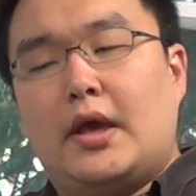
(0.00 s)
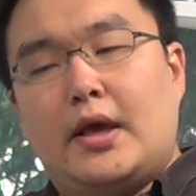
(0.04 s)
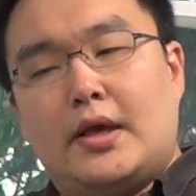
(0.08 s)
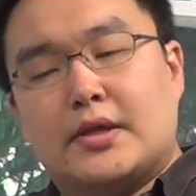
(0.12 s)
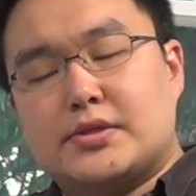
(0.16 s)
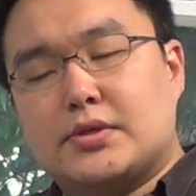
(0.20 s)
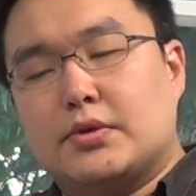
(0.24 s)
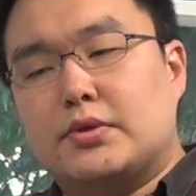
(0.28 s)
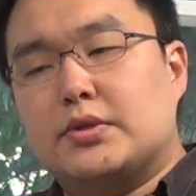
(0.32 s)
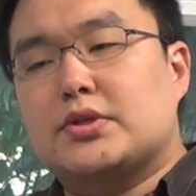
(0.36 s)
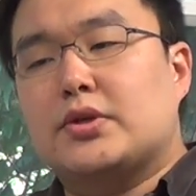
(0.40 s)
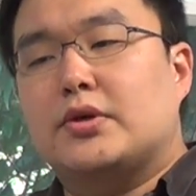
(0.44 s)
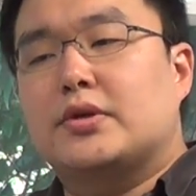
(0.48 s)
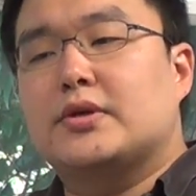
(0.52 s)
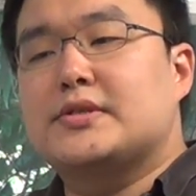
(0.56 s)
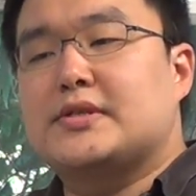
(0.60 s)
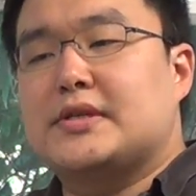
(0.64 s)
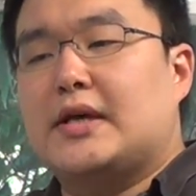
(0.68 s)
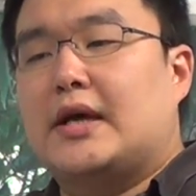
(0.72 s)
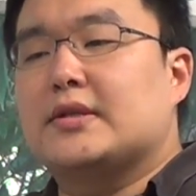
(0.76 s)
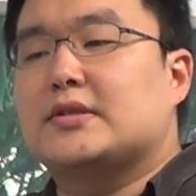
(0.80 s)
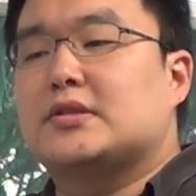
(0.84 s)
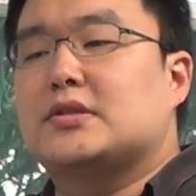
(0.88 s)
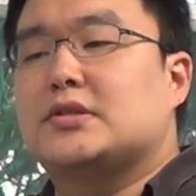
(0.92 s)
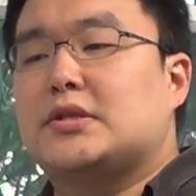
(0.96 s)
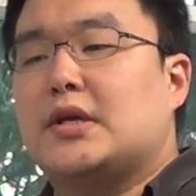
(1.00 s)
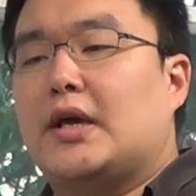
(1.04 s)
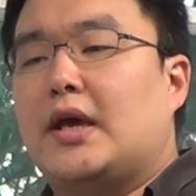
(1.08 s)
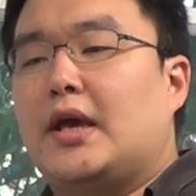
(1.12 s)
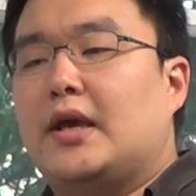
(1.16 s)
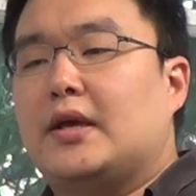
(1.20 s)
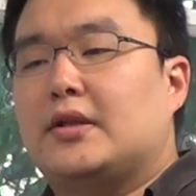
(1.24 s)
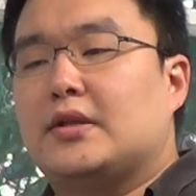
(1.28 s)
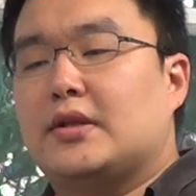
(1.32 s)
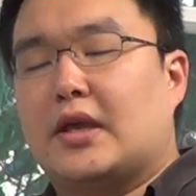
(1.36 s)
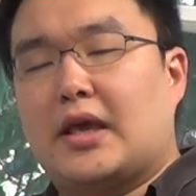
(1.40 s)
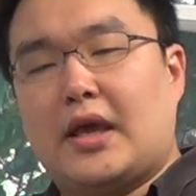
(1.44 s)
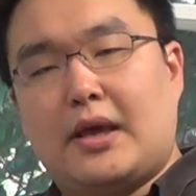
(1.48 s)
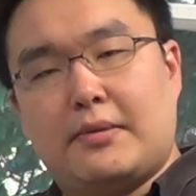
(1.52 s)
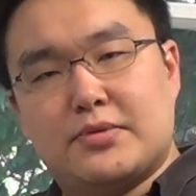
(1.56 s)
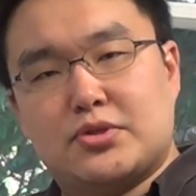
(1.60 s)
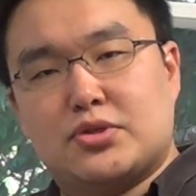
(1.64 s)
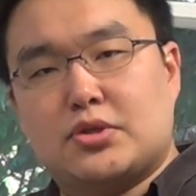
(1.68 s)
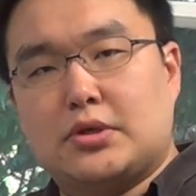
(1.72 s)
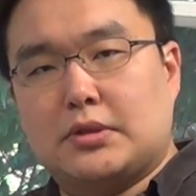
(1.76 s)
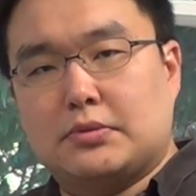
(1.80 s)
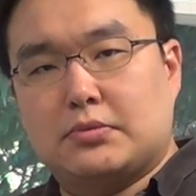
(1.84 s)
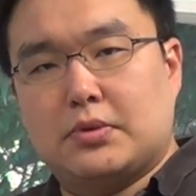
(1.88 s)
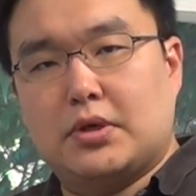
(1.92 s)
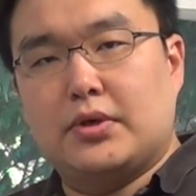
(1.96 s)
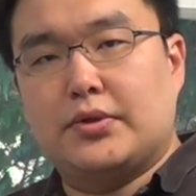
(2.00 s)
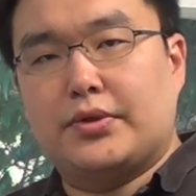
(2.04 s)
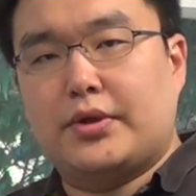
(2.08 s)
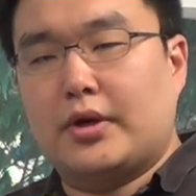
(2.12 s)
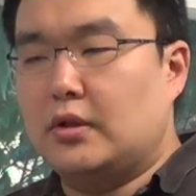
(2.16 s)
So it turns out today in the chemistry world,